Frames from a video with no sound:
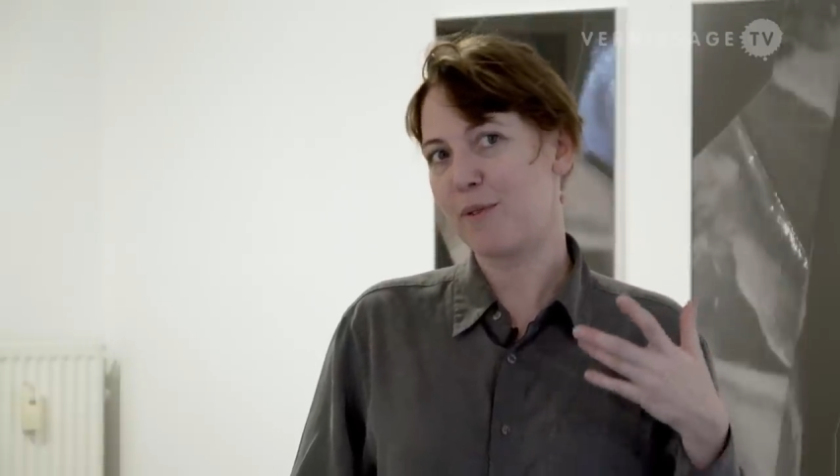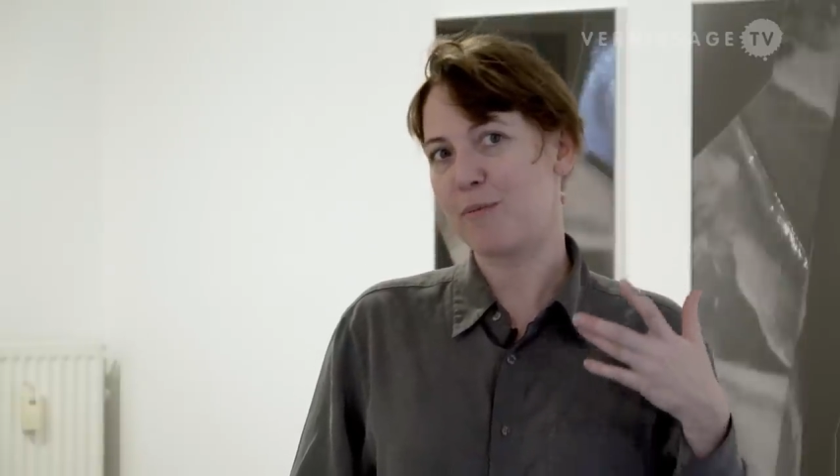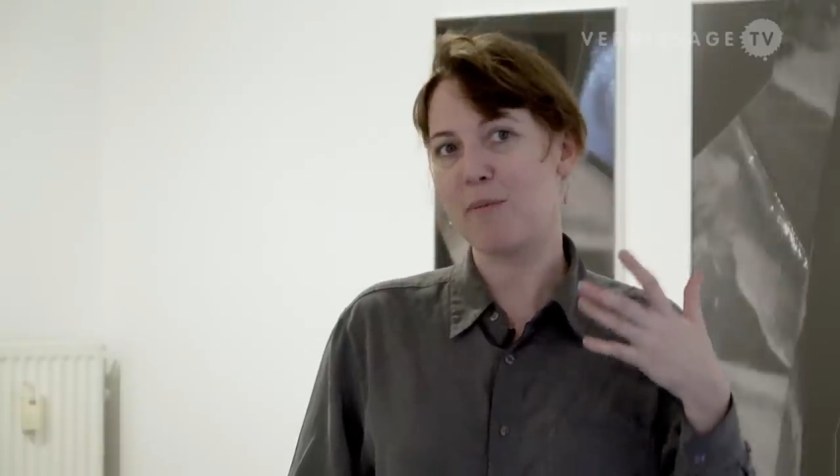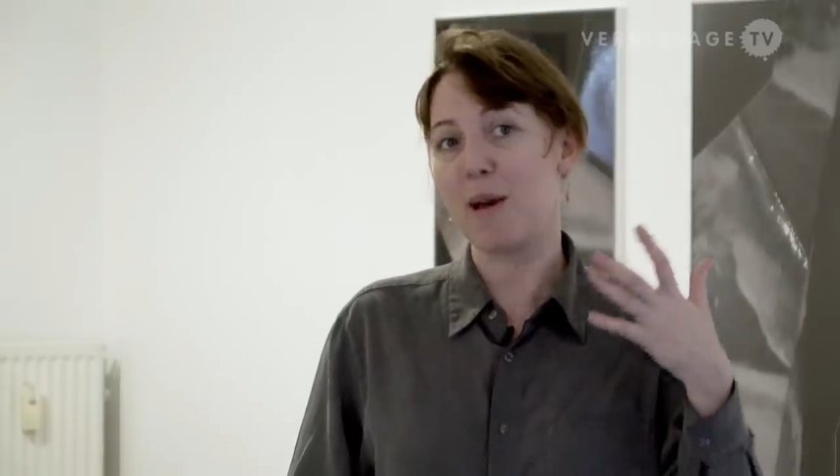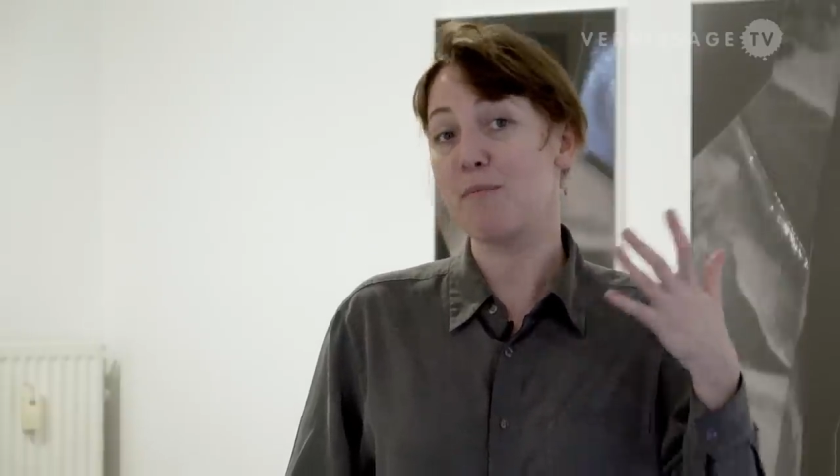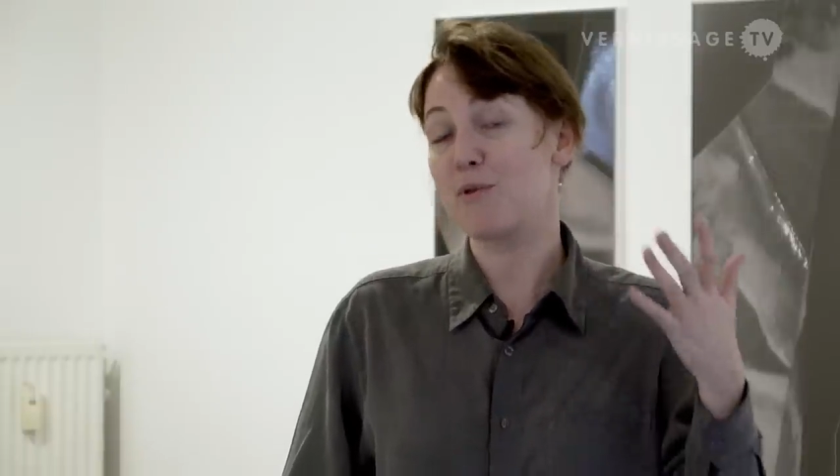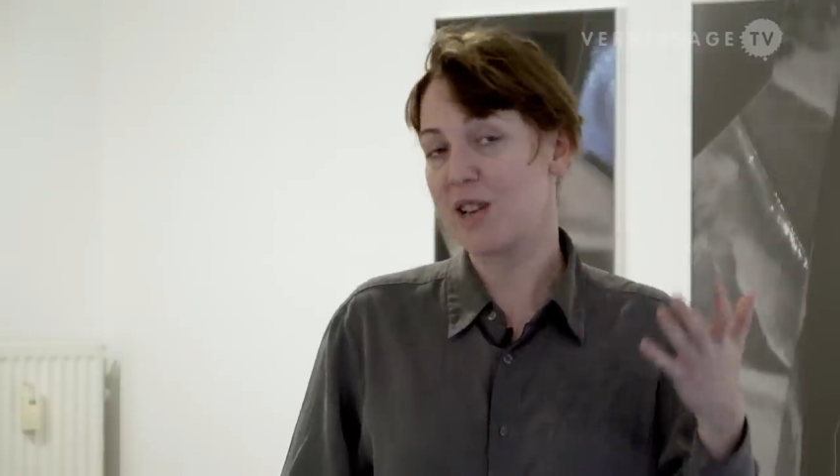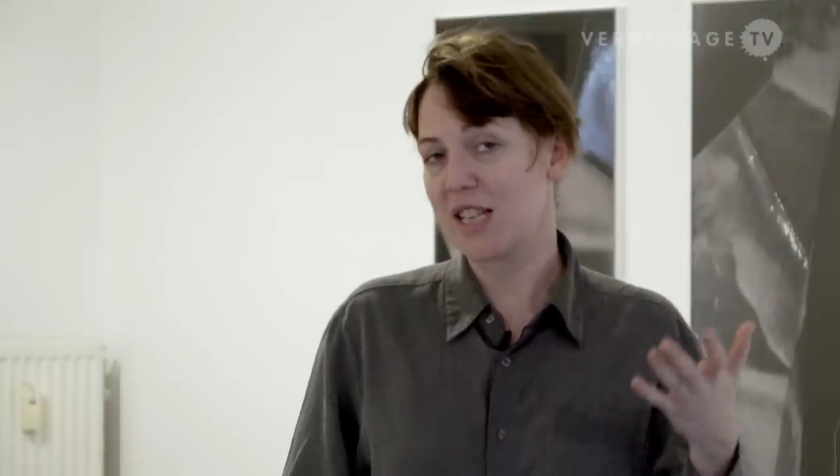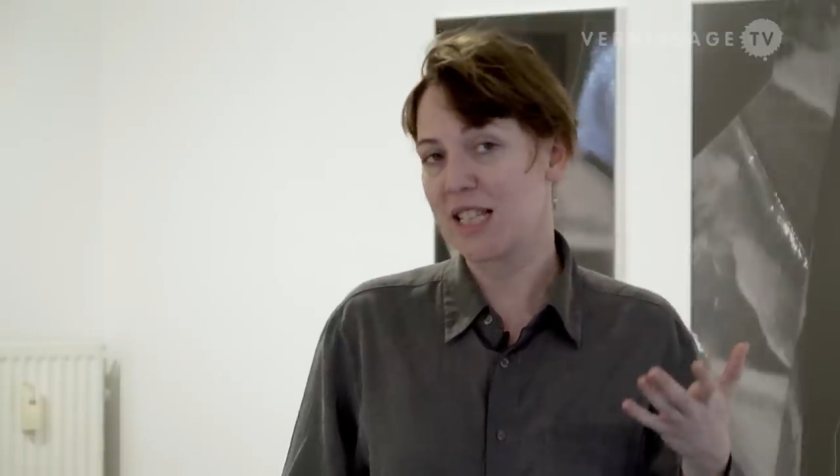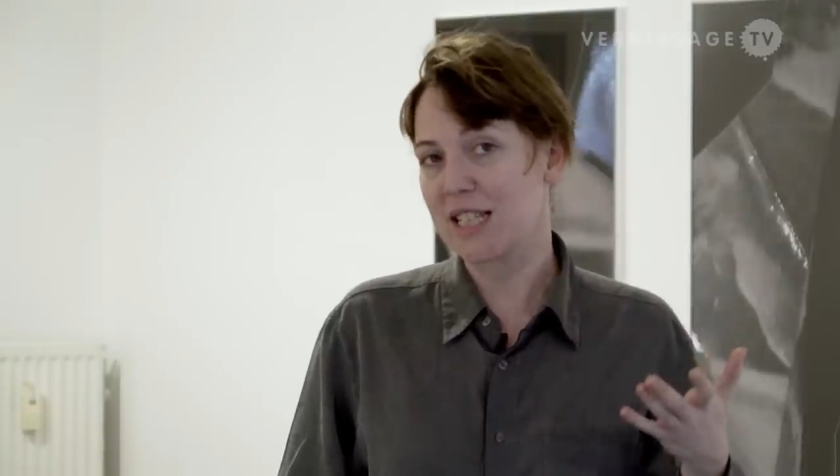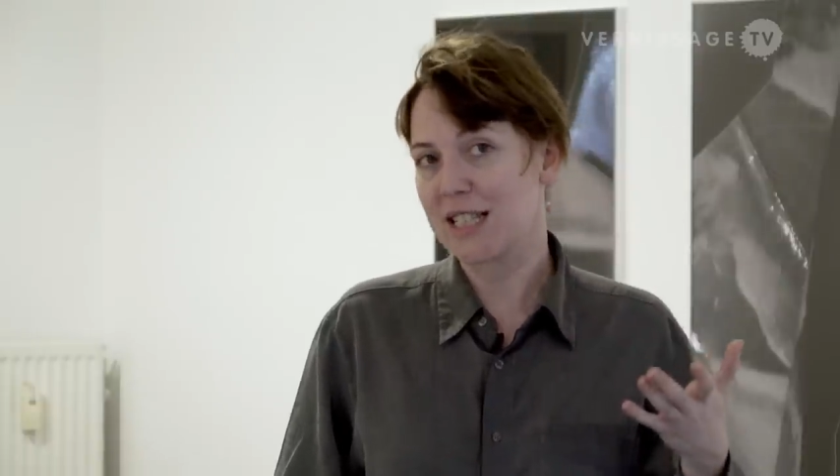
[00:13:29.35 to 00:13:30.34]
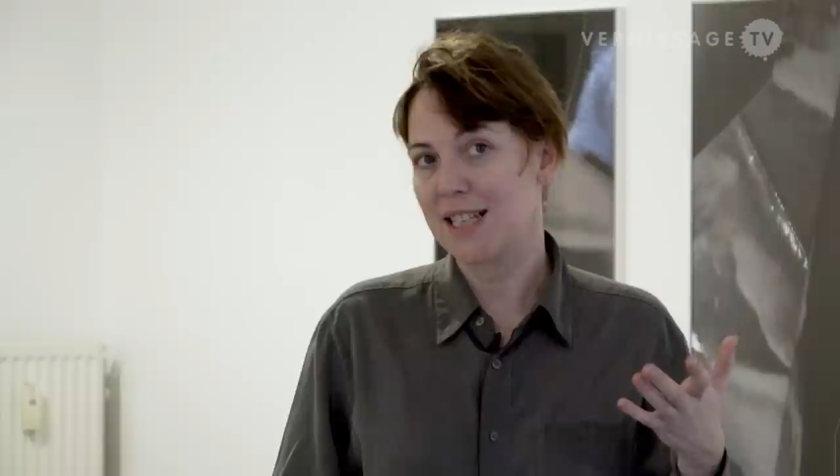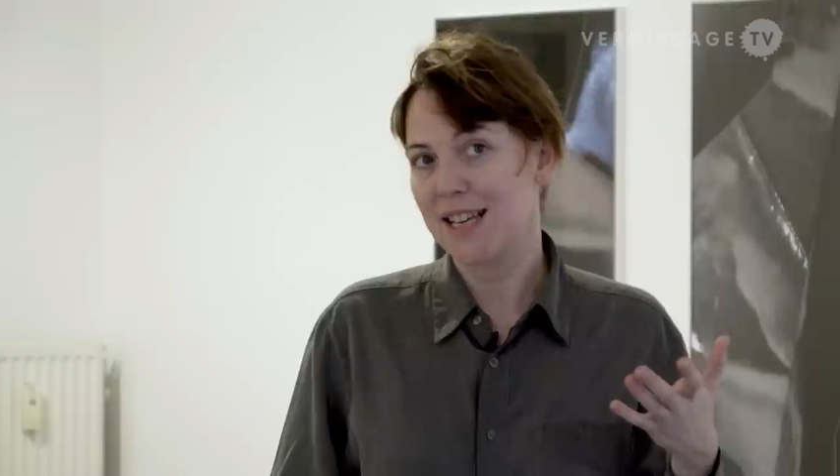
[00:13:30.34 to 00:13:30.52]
memories.